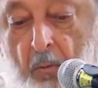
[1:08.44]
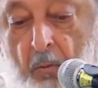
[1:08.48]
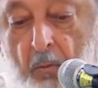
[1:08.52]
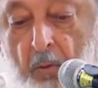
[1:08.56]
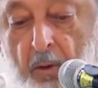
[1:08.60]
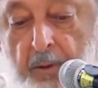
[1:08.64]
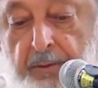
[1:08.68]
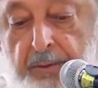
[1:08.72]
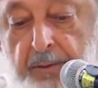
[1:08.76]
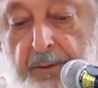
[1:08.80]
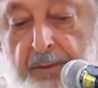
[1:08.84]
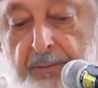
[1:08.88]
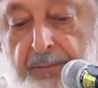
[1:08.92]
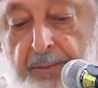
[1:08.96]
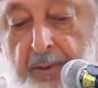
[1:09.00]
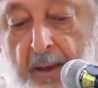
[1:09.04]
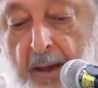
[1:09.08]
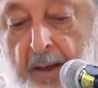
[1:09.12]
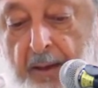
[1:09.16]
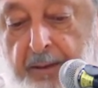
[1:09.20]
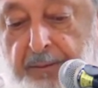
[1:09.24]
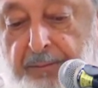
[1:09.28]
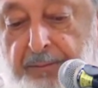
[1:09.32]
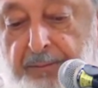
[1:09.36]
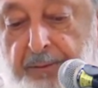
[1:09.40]
What does
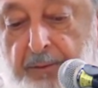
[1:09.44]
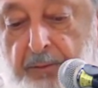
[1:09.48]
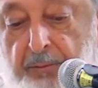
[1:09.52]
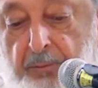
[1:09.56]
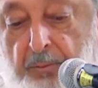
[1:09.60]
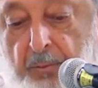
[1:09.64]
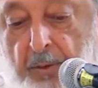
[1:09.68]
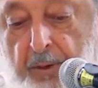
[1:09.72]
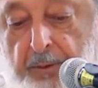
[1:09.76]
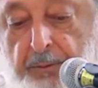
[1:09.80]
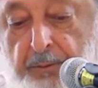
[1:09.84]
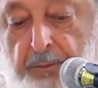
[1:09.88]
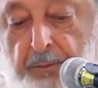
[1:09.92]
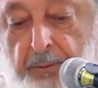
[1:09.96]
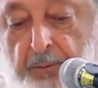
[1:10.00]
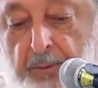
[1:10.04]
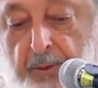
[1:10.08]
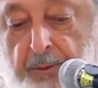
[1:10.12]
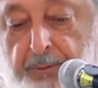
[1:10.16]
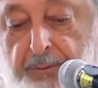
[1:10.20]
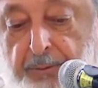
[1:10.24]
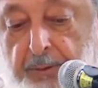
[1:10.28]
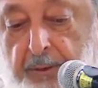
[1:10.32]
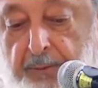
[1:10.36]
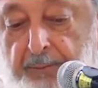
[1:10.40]
ISIS want to
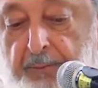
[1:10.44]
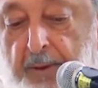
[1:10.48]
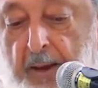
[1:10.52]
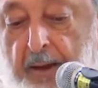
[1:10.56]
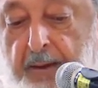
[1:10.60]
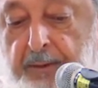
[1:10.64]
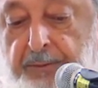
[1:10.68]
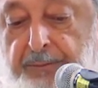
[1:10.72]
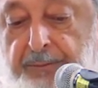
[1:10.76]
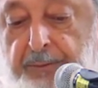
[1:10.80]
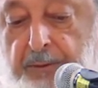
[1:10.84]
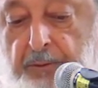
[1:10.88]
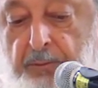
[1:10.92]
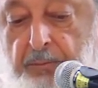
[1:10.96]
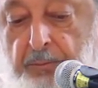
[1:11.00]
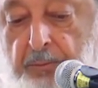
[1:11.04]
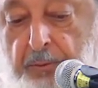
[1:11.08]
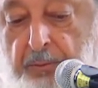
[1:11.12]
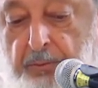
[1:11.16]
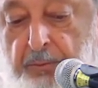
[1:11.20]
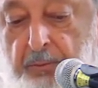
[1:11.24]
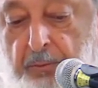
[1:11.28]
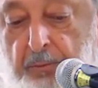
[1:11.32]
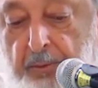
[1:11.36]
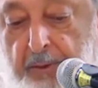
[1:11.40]
achieve? ISIS
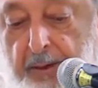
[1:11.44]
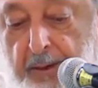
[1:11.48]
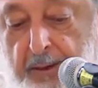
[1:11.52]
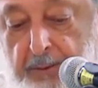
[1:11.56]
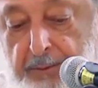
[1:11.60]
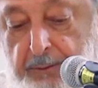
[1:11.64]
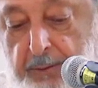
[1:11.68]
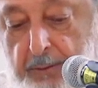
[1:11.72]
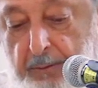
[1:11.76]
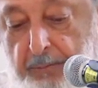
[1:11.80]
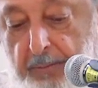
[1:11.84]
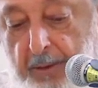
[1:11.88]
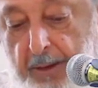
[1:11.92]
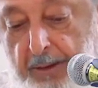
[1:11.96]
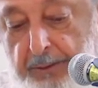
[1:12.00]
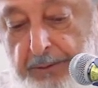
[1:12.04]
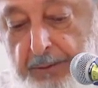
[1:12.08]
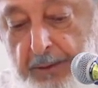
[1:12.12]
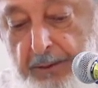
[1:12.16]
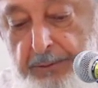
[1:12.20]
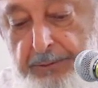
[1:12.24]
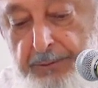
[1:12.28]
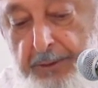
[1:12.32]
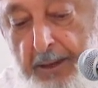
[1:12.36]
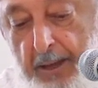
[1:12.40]
was created by
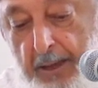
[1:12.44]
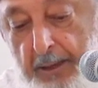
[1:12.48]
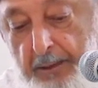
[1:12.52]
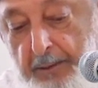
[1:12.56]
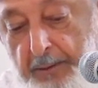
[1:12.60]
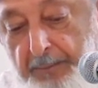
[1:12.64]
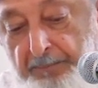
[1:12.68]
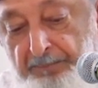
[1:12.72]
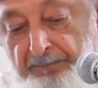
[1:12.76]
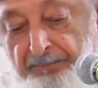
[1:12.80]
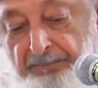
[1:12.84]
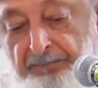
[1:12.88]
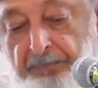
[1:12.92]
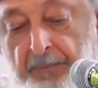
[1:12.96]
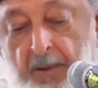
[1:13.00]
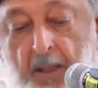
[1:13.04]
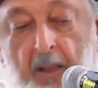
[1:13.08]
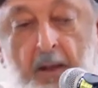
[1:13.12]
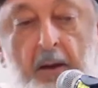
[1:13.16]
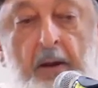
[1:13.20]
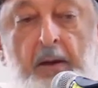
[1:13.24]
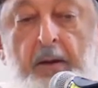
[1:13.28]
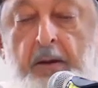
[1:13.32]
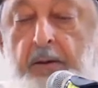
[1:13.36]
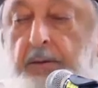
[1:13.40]
Dajjal
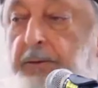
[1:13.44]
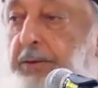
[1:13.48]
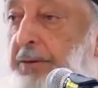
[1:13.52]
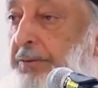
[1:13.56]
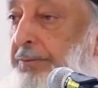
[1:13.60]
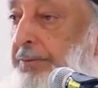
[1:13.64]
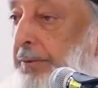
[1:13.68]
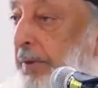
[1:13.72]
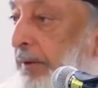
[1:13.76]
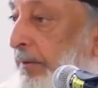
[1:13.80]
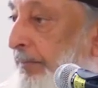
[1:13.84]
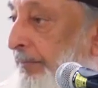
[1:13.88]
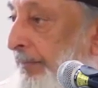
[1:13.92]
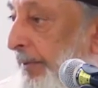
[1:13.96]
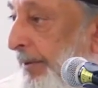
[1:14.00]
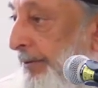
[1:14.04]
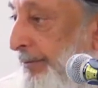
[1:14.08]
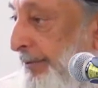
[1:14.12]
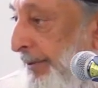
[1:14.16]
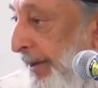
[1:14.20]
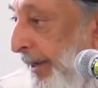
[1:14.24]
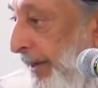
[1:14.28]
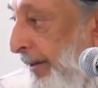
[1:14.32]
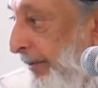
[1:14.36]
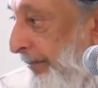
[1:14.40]
to serve
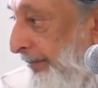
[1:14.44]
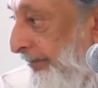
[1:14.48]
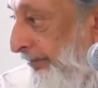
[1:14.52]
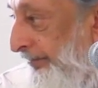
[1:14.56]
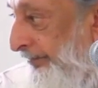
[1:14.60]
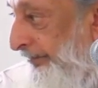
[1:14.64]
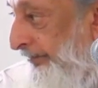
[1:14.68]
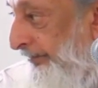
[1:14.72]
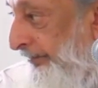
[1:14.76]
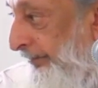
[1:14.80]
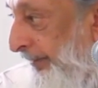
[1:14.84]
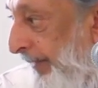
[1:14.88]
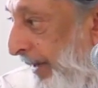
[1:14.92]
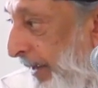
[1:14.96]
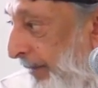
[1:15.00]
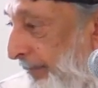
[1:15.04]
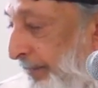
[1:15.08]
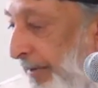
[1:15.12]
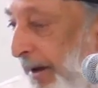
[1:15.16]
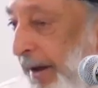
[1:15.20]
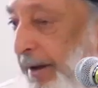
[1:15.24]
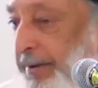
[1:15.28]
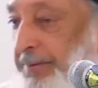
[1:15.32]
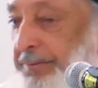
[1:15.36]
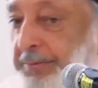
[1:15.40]
Dajjal. If
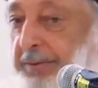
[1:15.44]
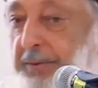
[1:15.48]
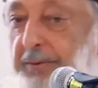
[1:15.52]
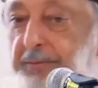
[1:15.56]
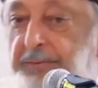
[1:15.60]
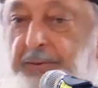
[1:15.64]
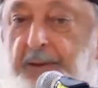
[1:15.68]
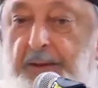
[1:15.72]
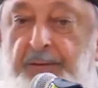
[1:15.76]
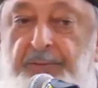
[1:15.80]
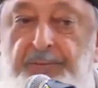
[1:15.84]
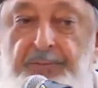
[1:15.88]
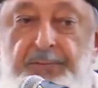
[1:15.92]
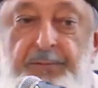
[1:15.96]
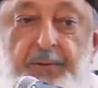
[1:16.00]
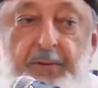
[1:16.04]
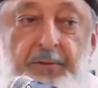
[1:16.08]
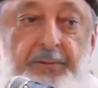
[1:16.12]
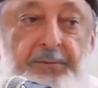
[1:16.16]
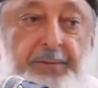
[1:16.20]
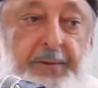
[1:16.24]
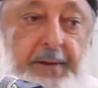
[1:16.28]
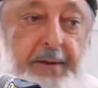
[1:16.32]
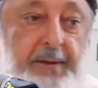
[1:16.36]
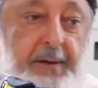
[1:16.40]
ISIS had
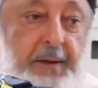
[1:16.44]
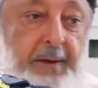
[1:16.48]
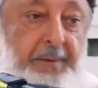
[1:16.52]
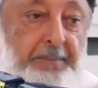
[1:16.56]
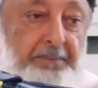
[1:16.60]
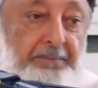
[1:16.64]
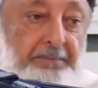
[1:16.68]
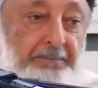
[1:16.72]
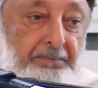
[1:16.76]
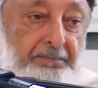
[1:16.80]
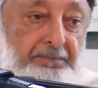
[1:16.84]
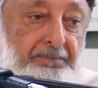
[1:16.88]
succeeded,